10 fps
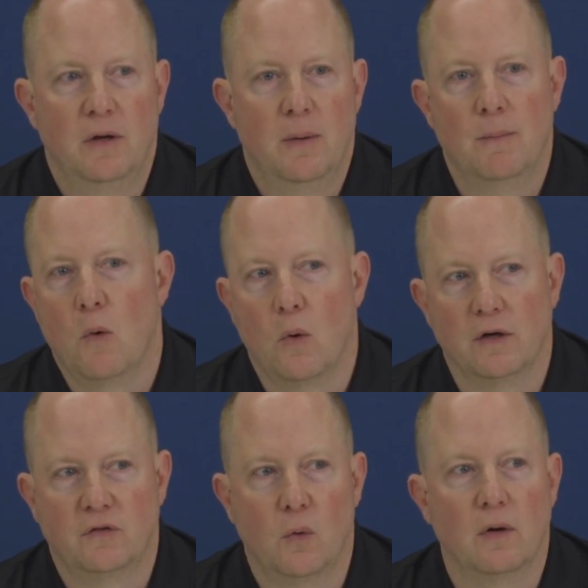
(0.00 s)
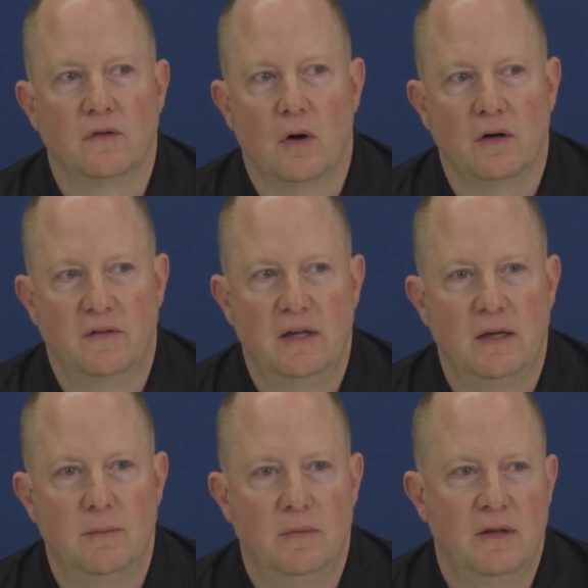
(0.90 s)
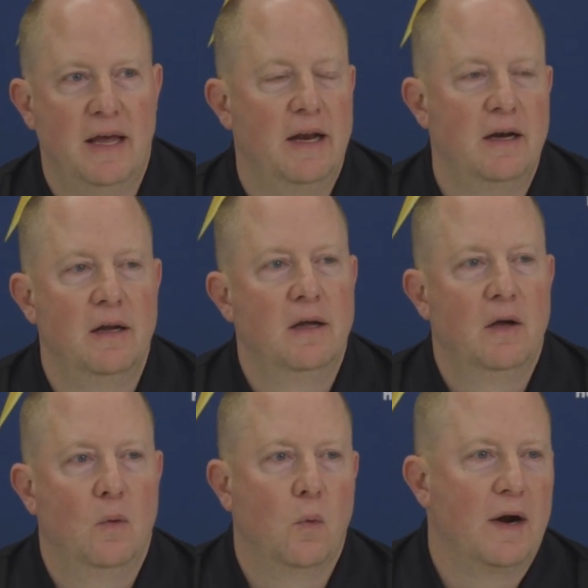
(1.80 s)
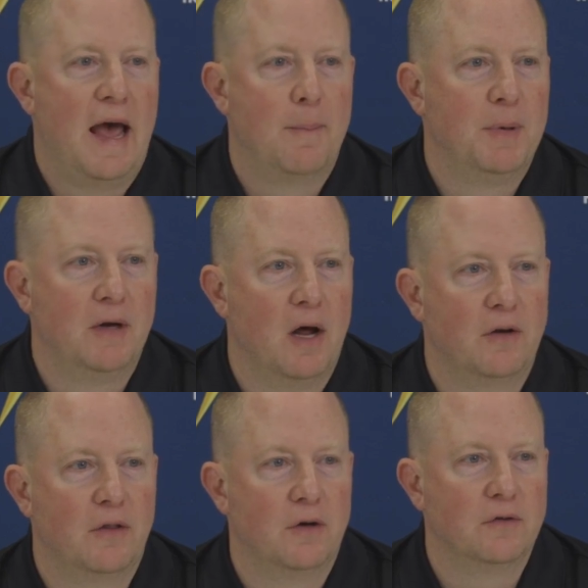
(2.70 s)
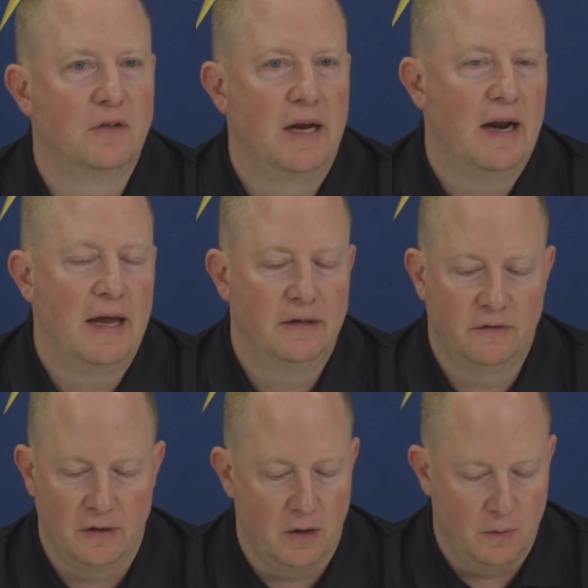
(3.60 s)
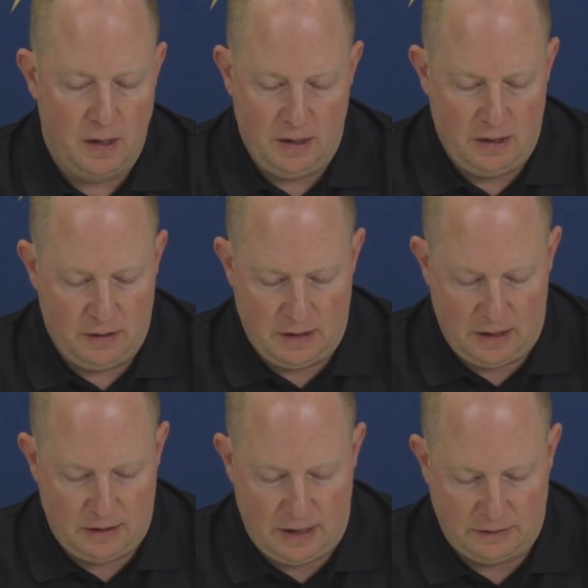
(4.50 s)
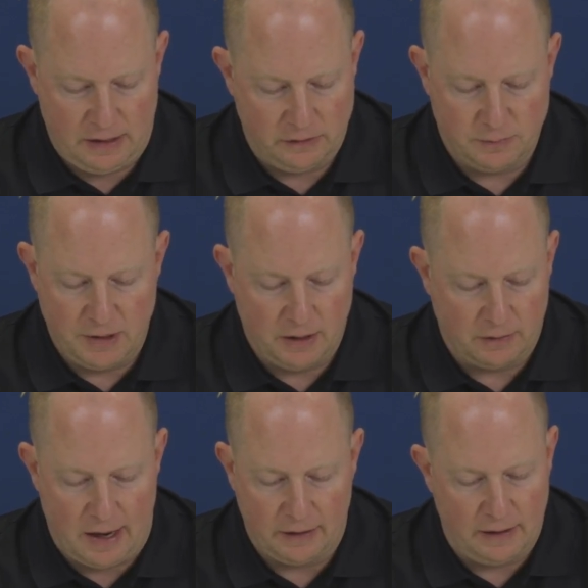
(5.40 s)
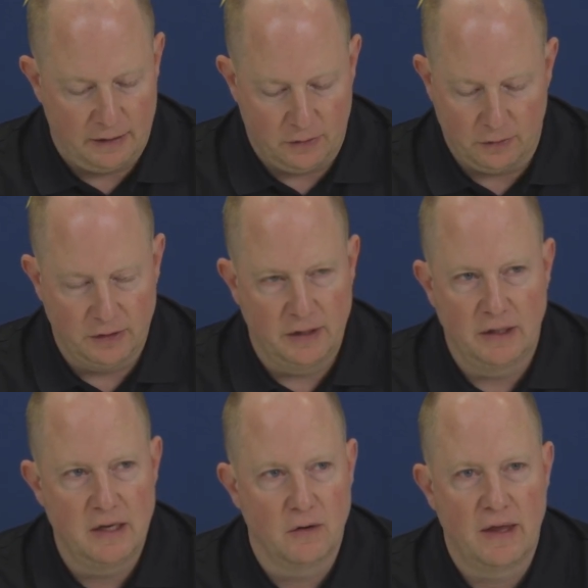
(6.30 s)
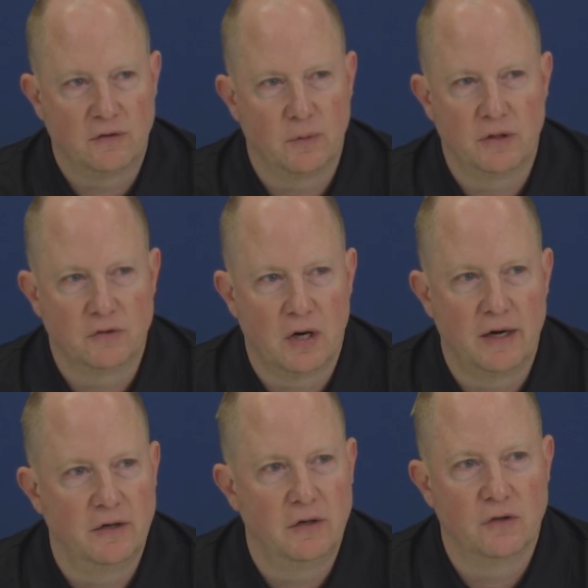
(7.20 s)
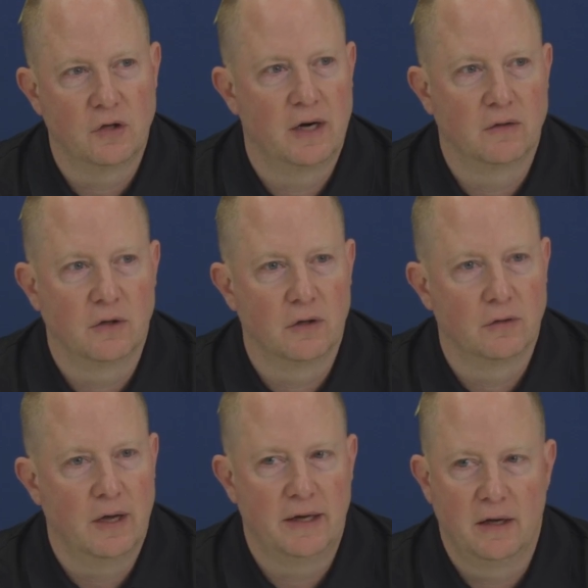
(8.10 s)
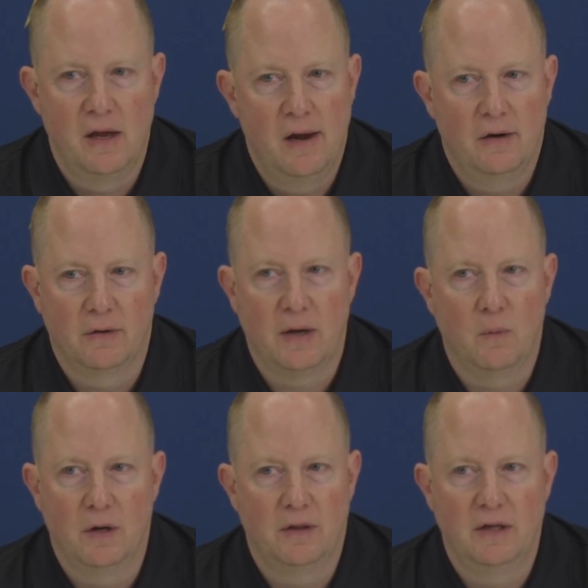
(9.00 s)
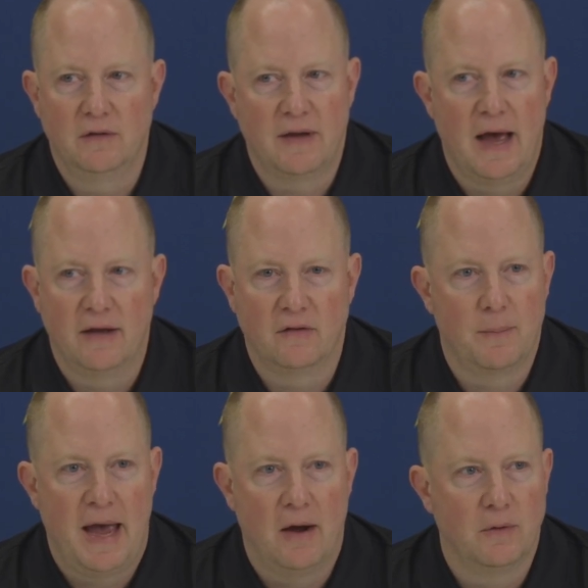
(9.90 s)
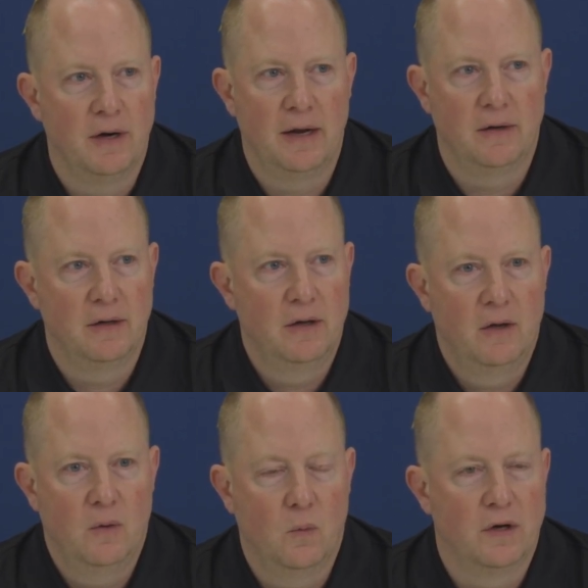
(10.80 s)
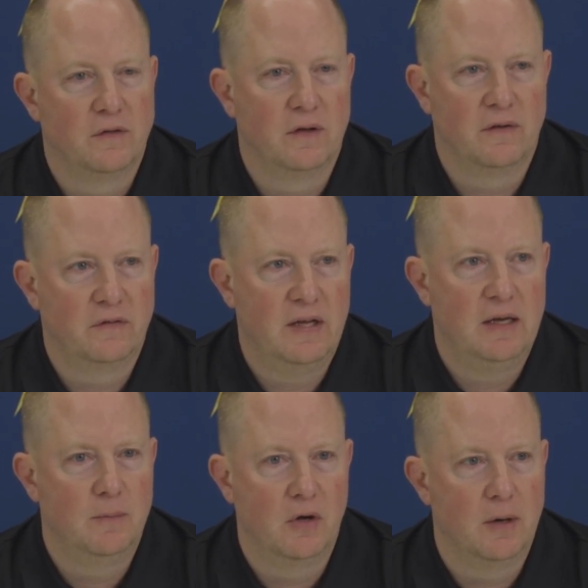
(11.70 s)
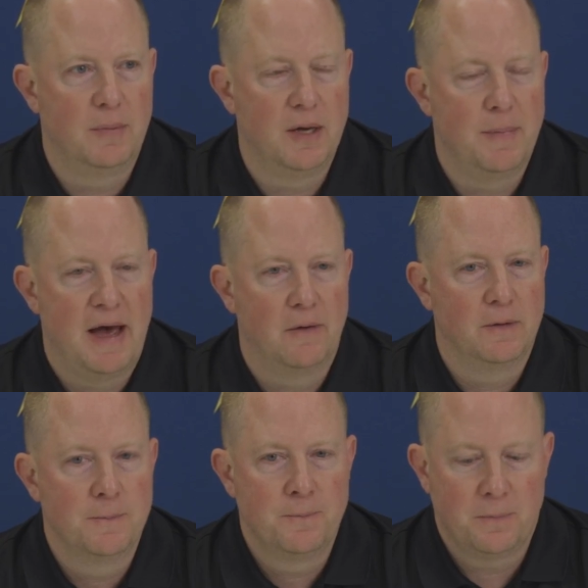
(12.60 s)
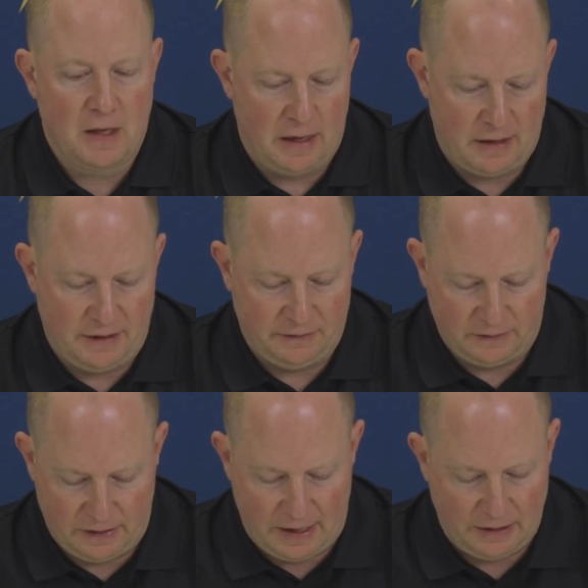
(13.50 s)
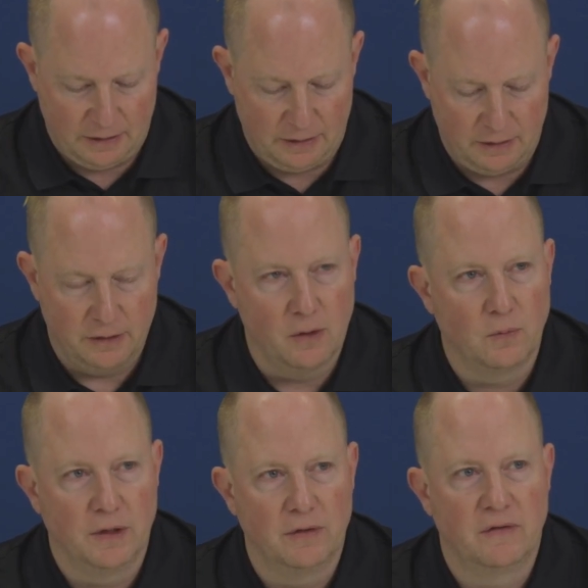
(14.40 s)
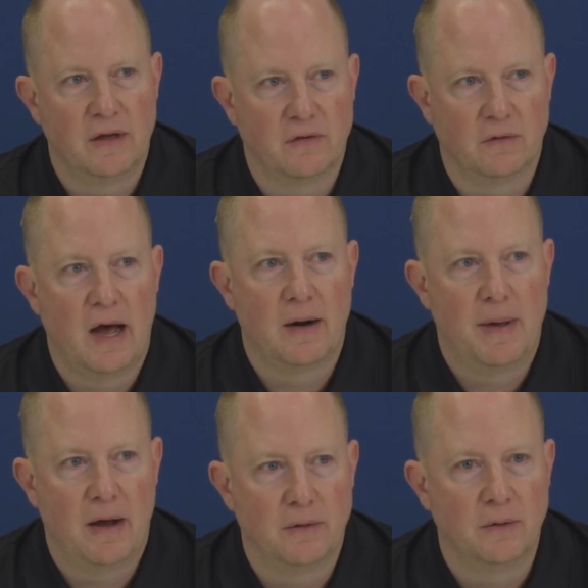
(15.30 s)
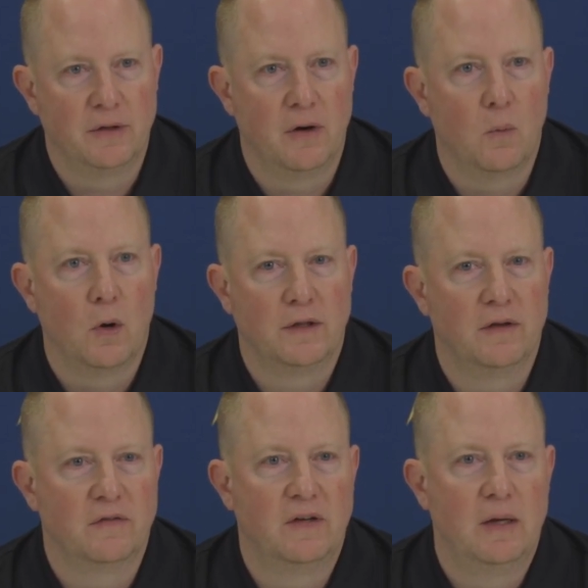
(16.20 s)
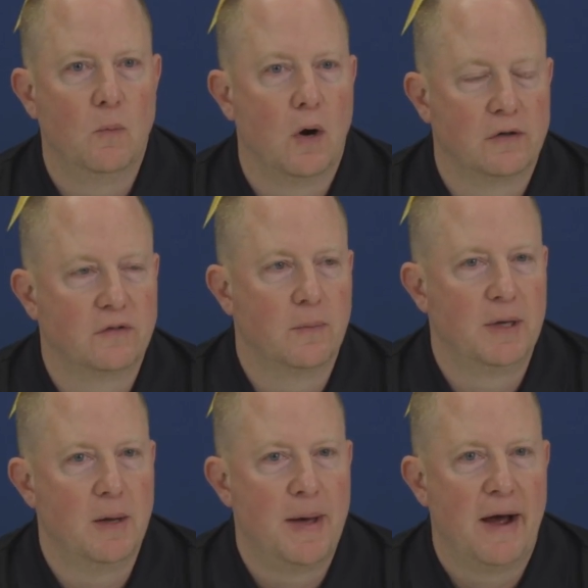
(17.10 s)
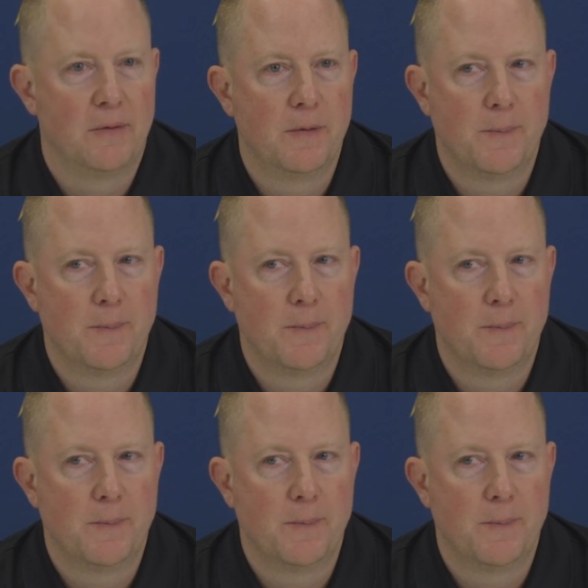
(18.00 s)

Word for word: more towards our team than what happened on Thursday night. So that that tells me a lot. And early in the year, that's what you're trying to do. You're trying to learn, like, okay, what are these guys about, and what is this team going to be about? And I think tonight, you know, really says a lot about you know what this team wants to be about.